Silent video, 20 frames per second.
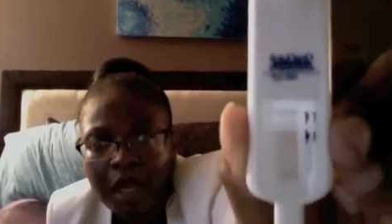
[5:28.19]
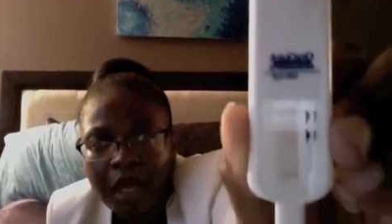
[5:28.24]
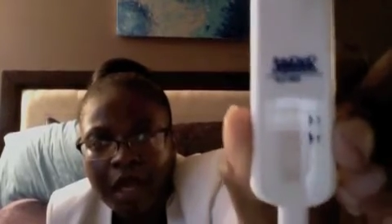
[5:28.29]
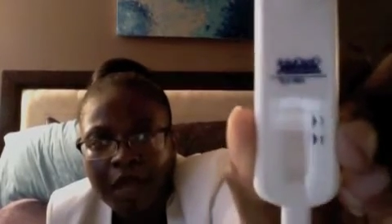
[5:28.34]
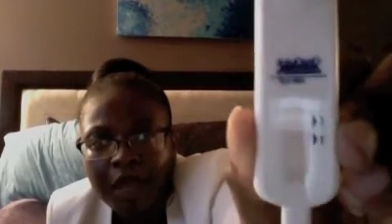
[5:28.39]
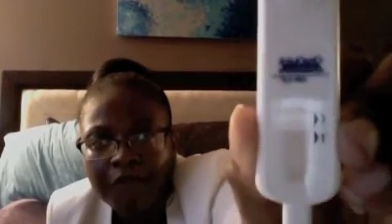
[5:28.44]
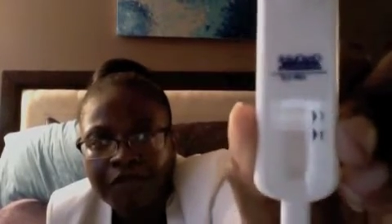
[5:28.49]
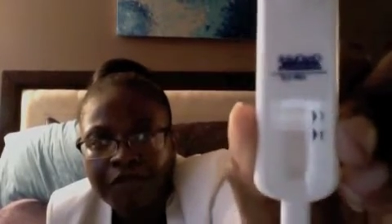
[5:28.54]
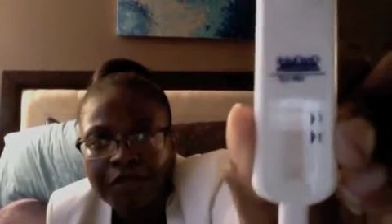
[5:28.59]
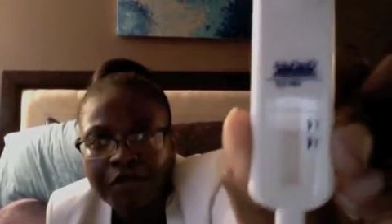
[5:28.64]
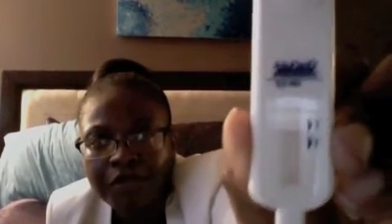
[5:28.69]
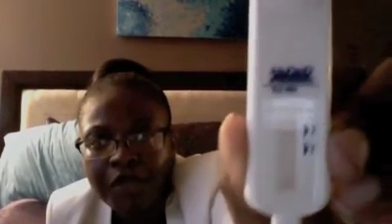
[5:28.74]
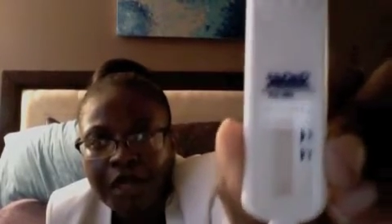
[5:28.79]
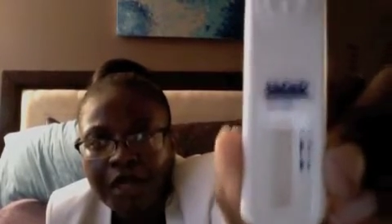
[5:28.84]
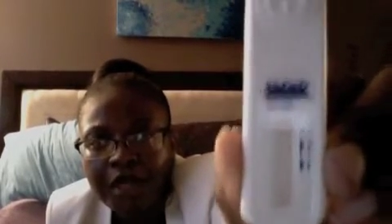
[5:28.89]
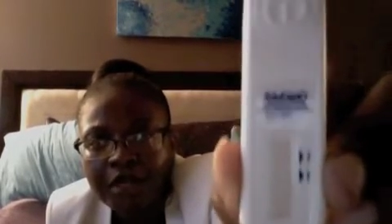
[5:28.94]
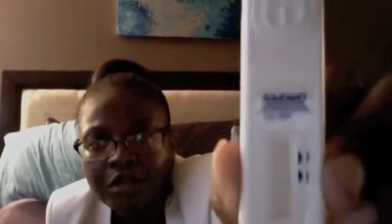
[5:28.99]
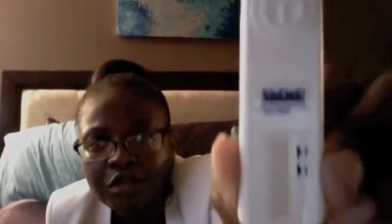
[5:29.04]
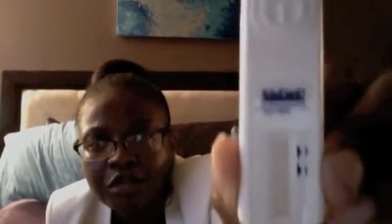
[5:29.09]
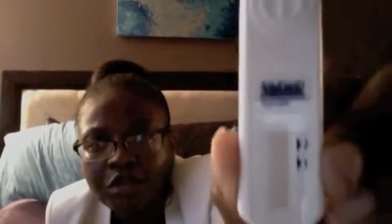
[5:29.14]
If you
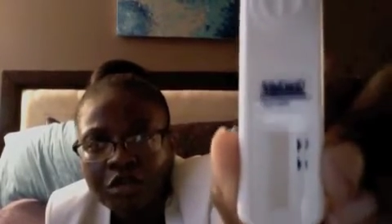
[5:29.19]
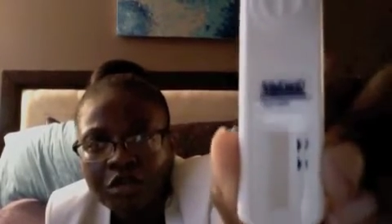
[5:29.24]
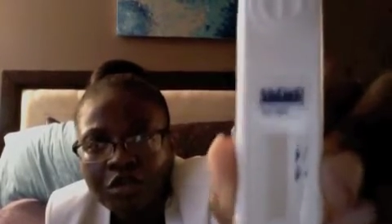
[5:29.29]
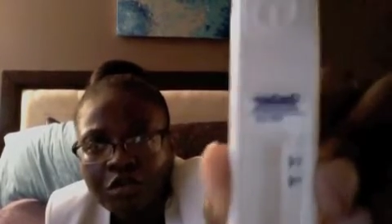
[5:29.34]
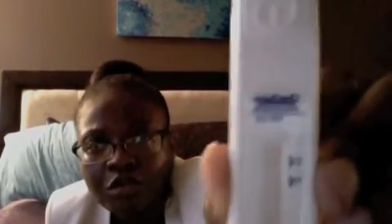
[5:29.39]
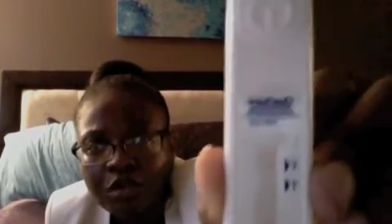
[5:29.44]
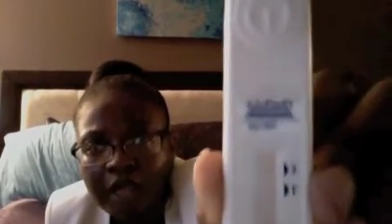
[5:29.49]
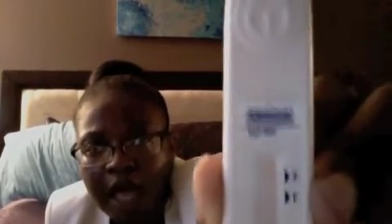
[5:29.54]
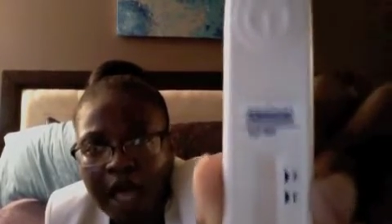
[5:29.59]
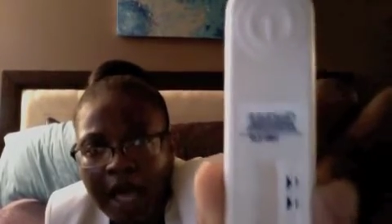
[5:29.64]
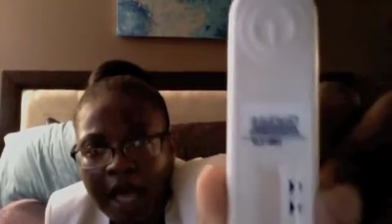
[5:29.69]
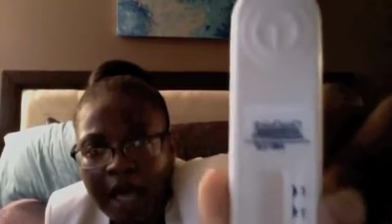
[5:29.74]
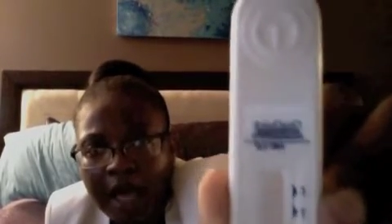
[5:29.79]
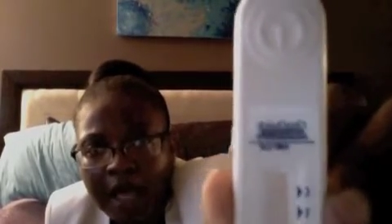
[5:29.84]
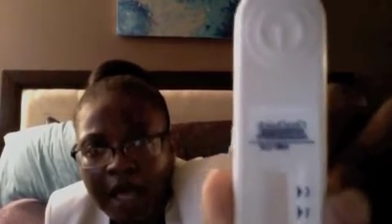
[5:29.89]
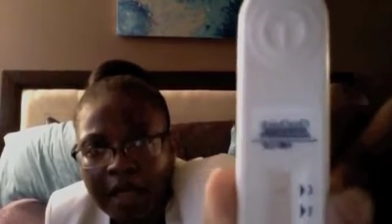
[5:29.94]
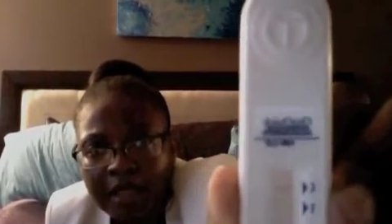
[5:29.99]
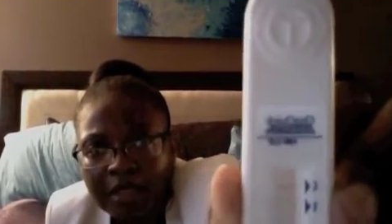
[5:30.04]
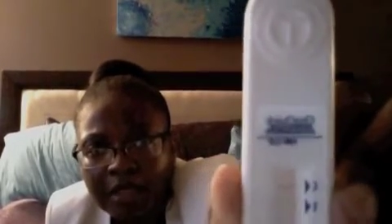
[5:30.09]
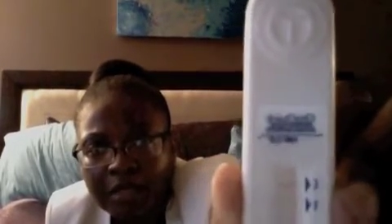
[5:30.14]
get two
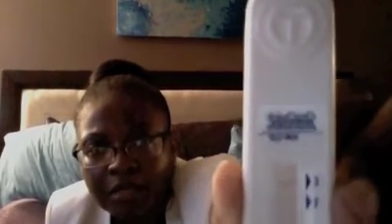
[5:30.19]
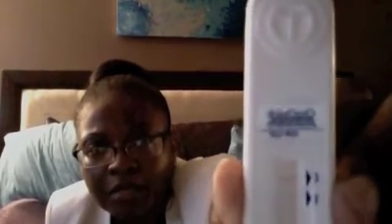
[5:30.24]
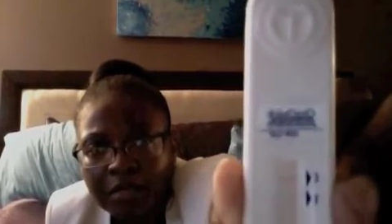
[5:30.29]
lines,